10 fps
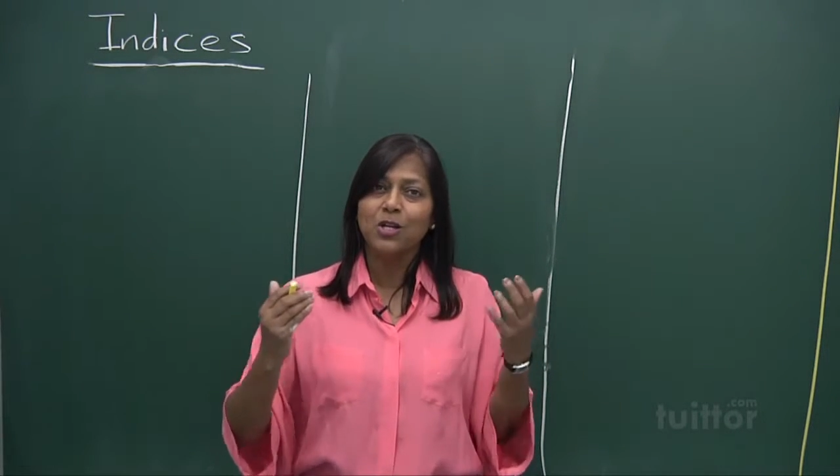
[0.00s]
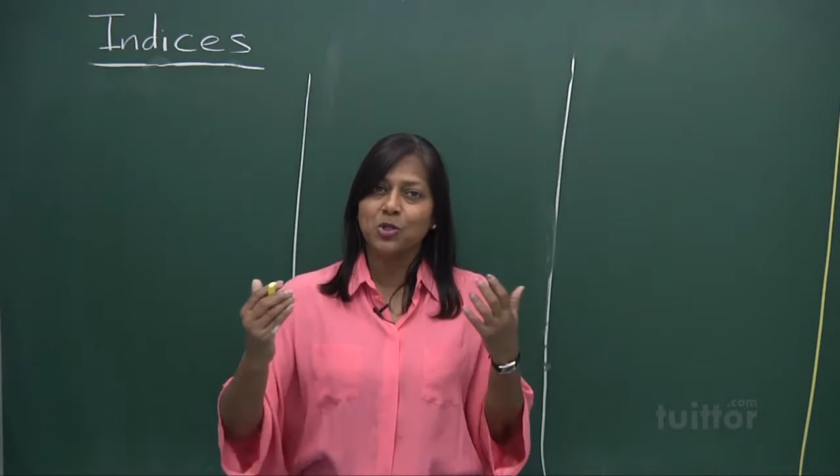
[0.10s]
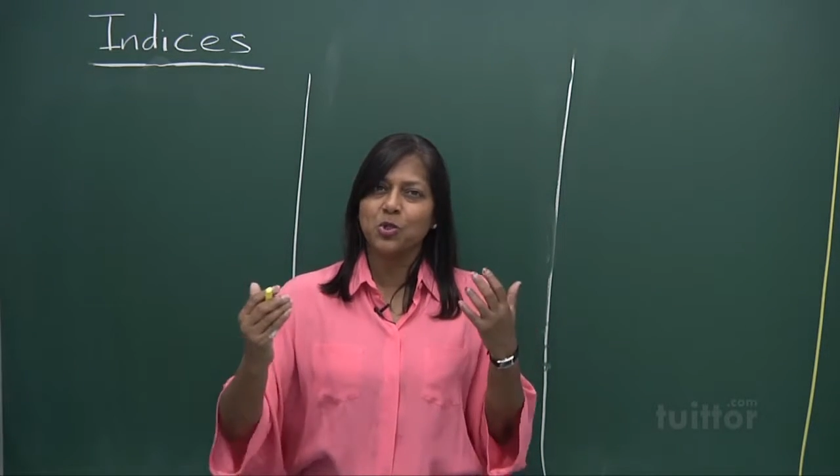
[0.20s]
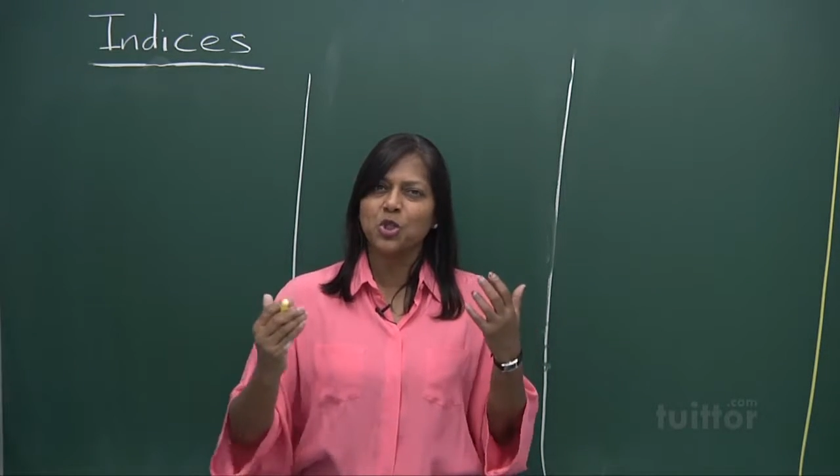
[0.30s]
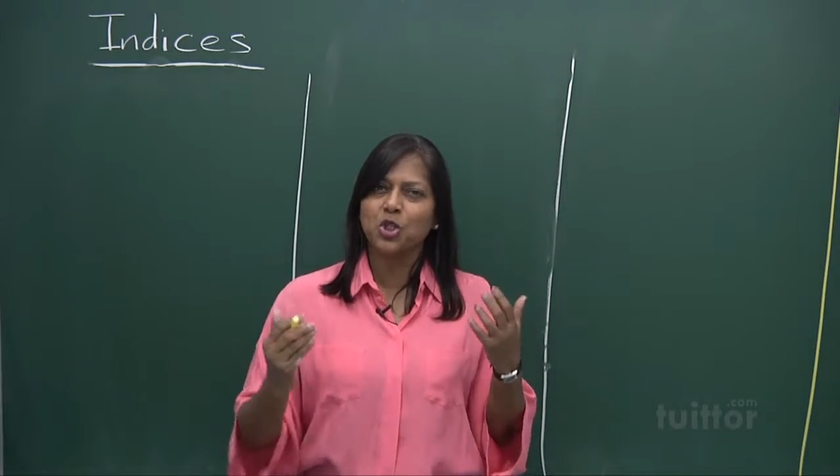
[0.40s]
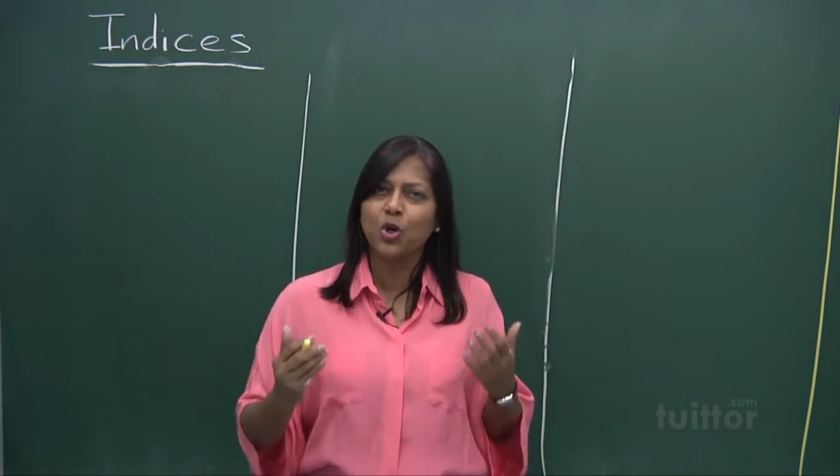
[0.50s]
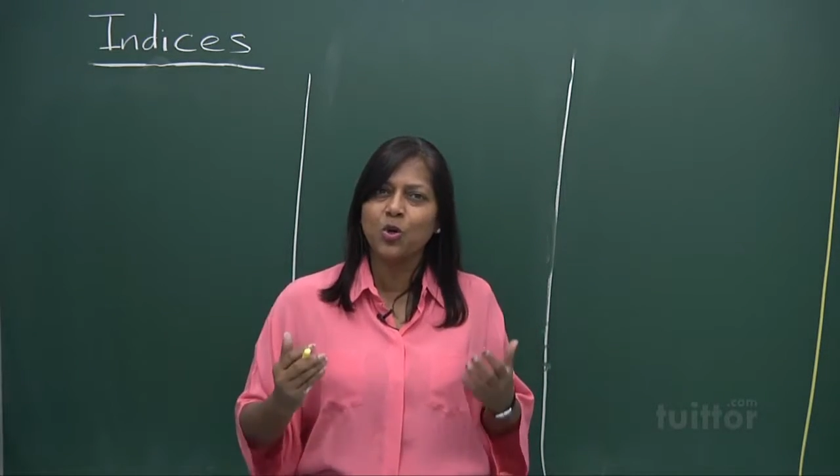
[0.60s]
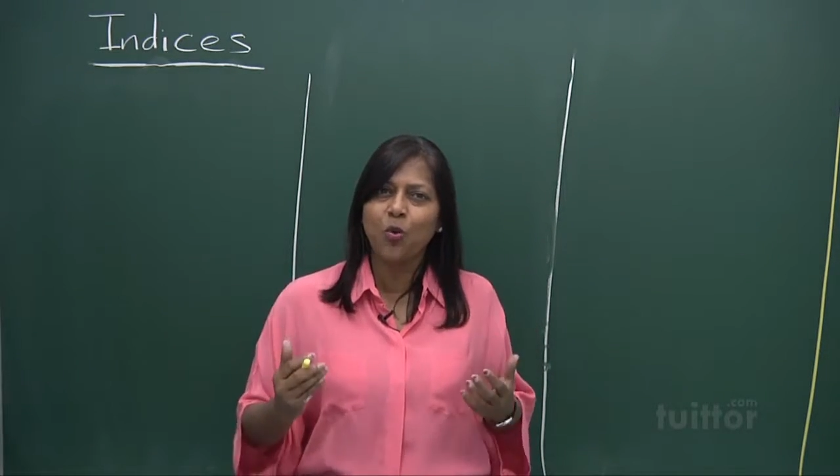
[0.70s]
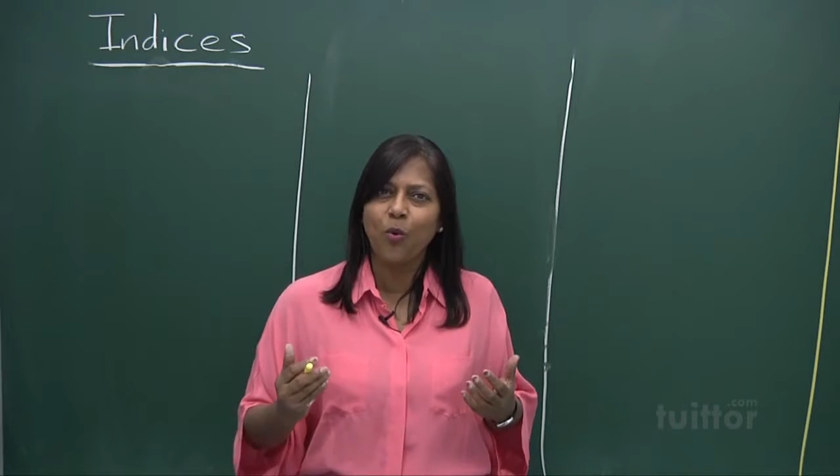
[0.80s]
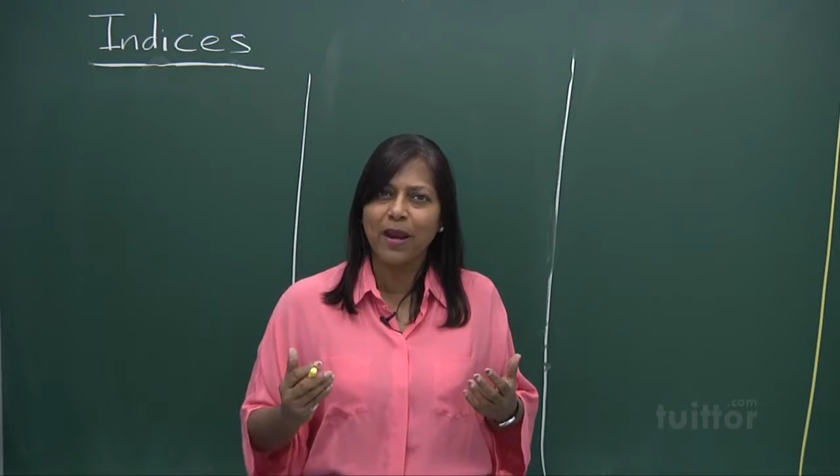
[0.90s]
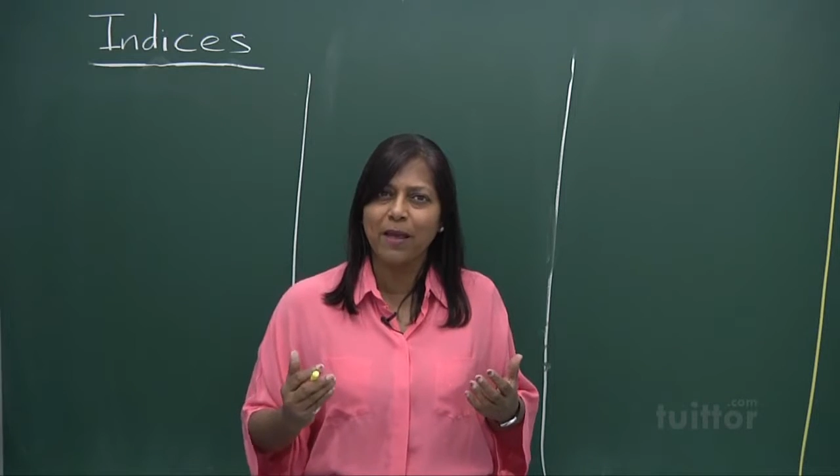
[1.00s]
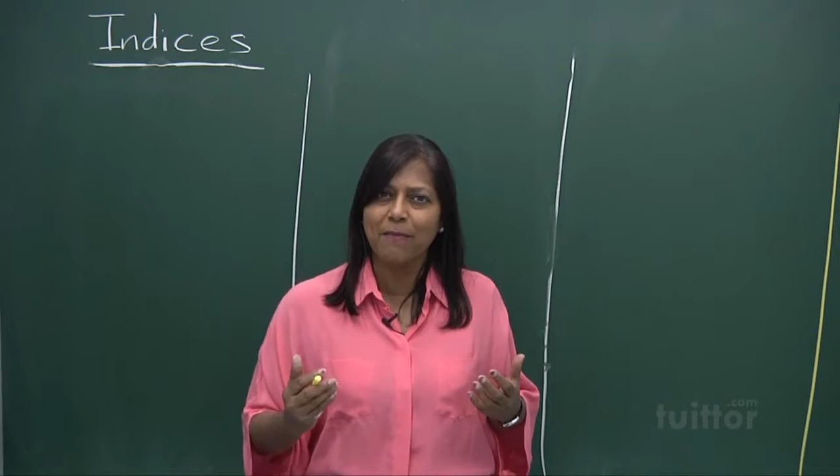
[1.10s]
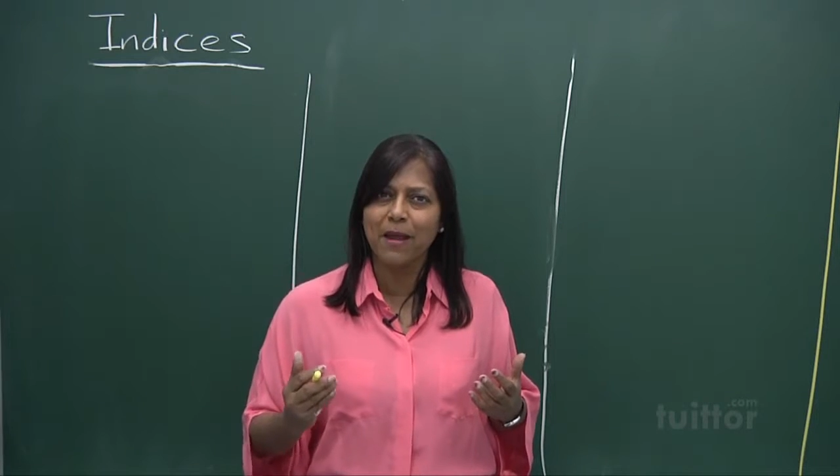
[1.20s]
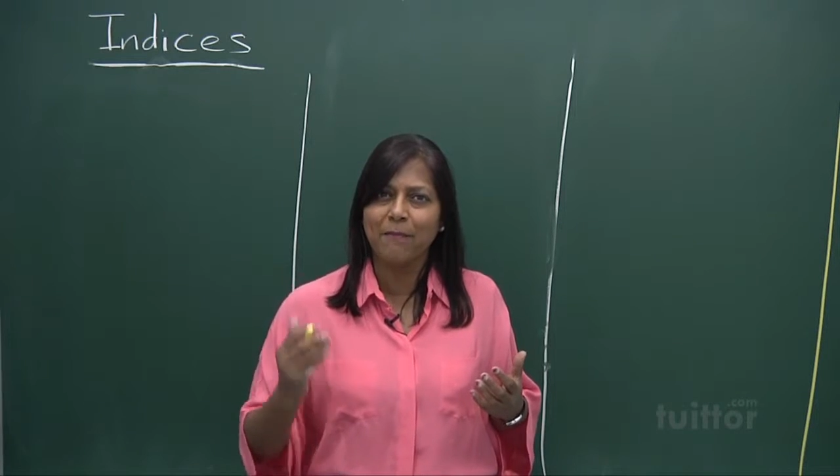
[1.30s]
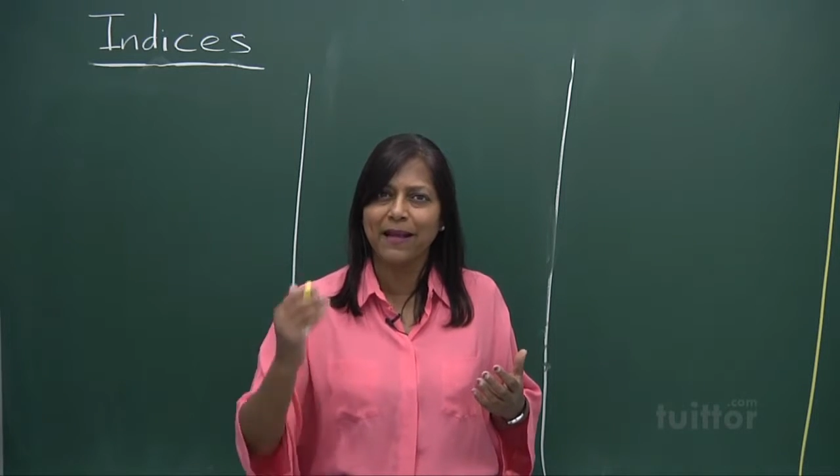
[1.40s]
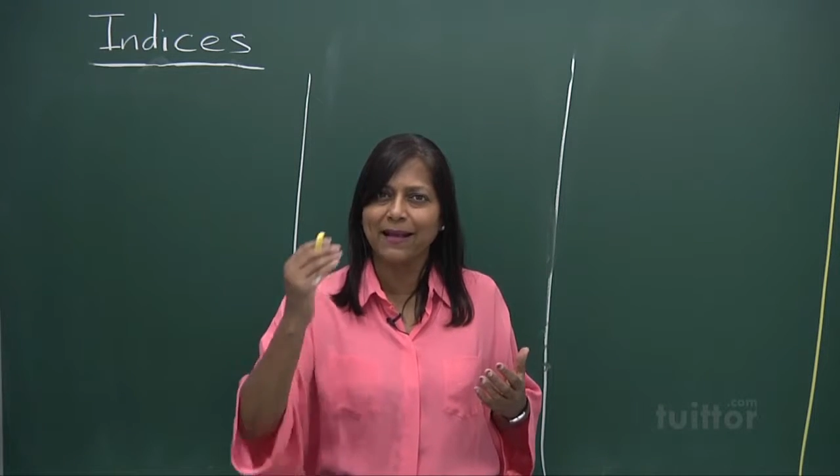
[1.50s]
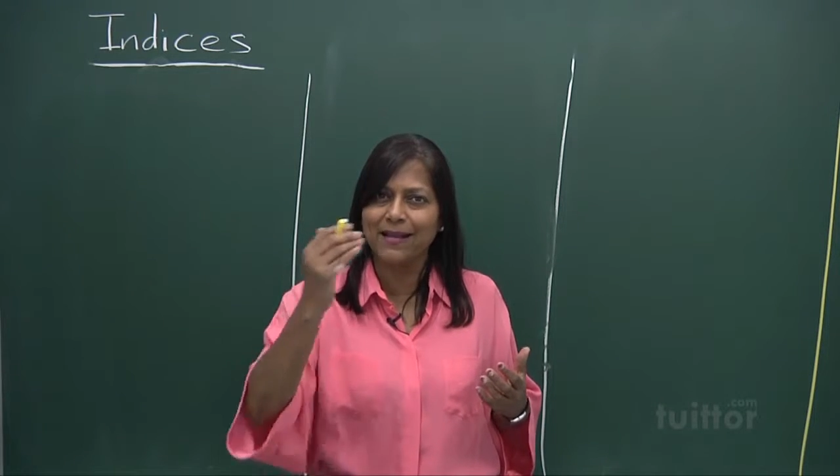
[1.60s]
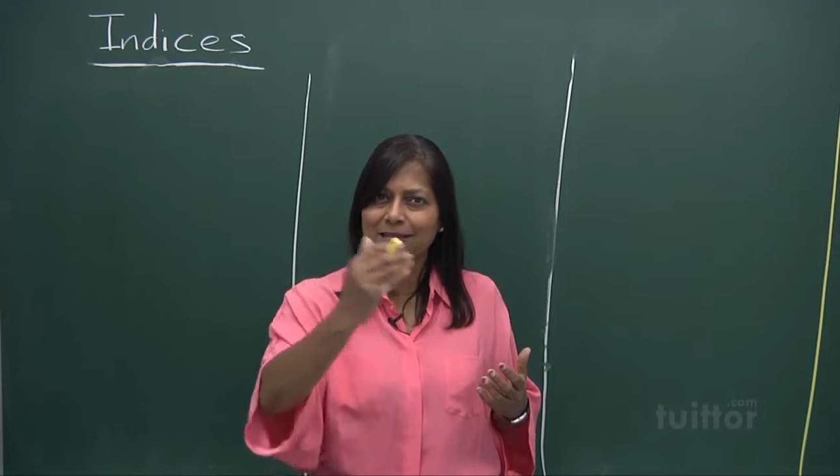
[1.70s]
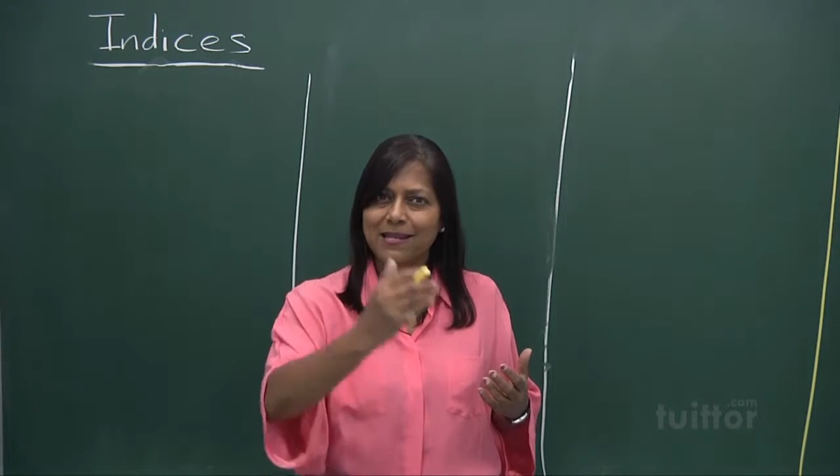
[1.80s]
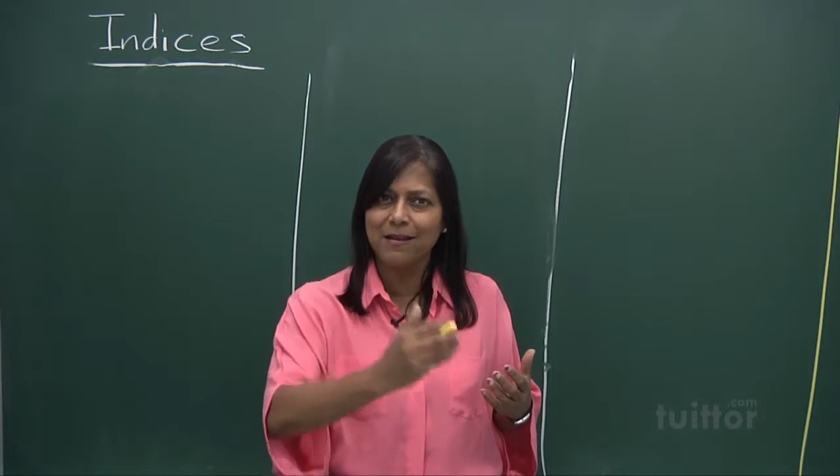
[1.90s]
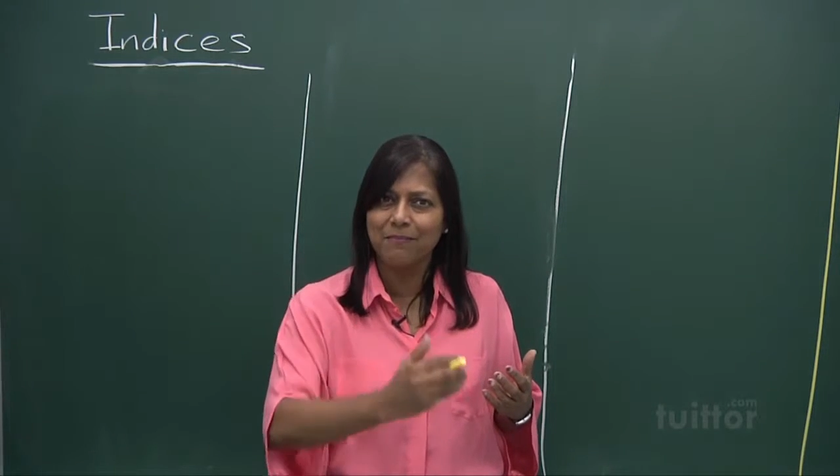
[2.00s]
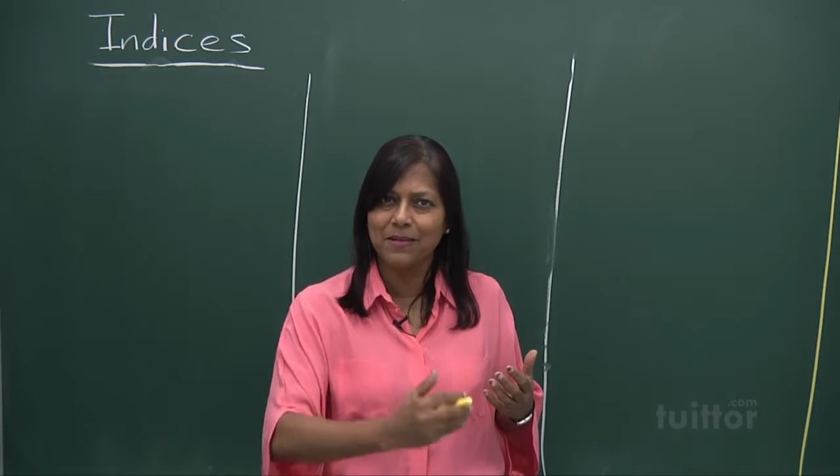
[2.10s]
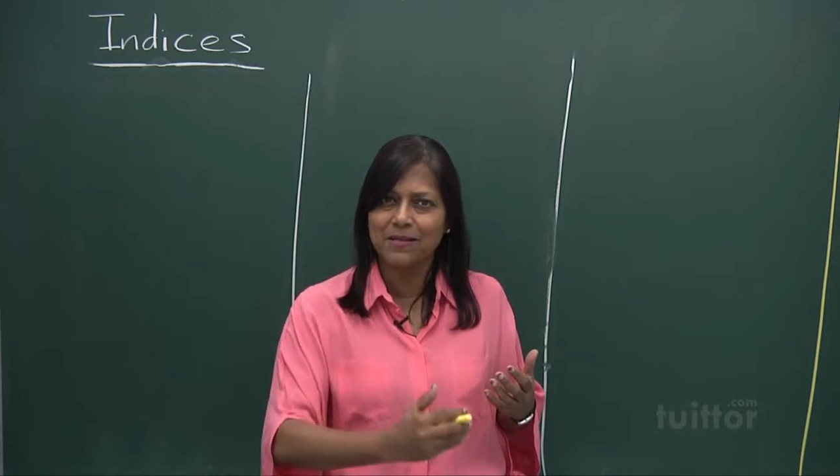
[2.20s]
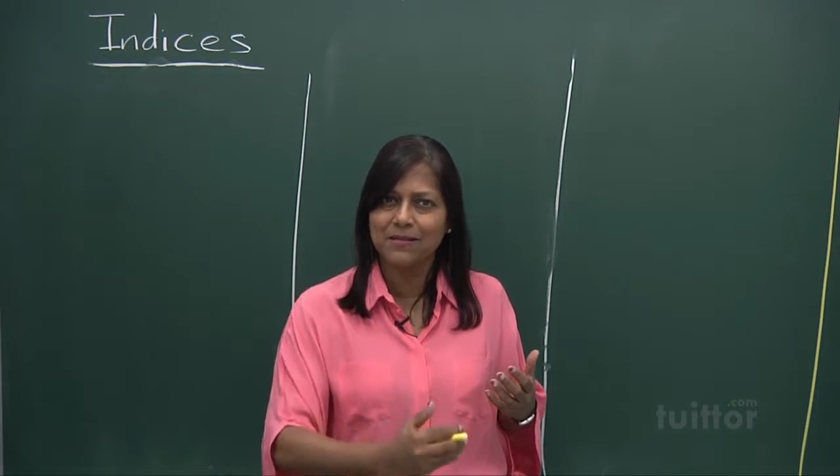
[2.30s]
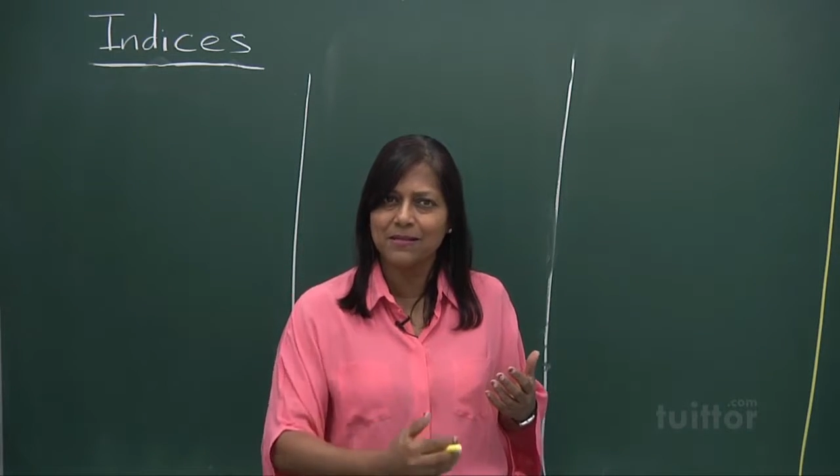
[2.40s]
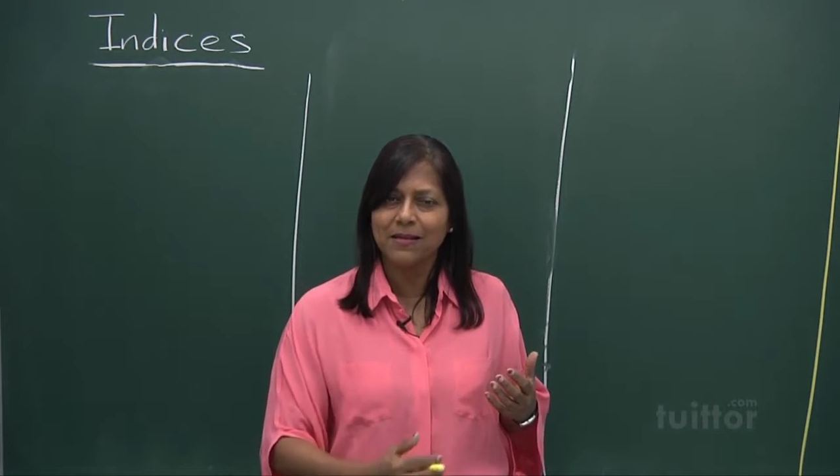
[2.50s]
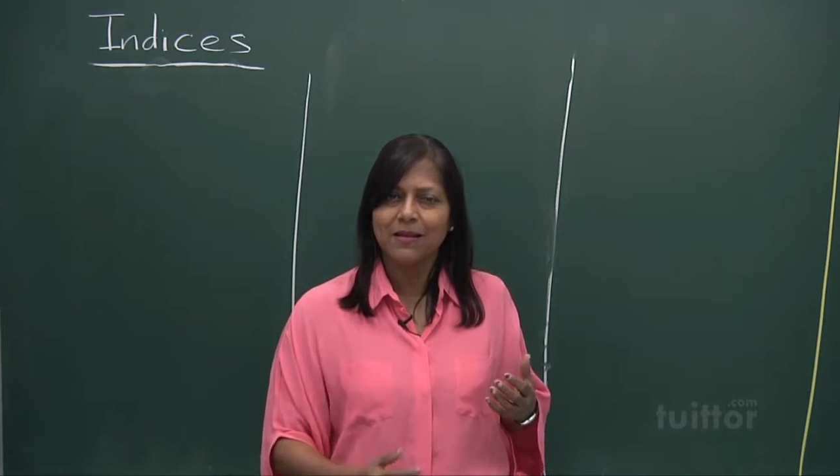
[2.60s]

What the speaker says: to show you what I meant by cousin numbers.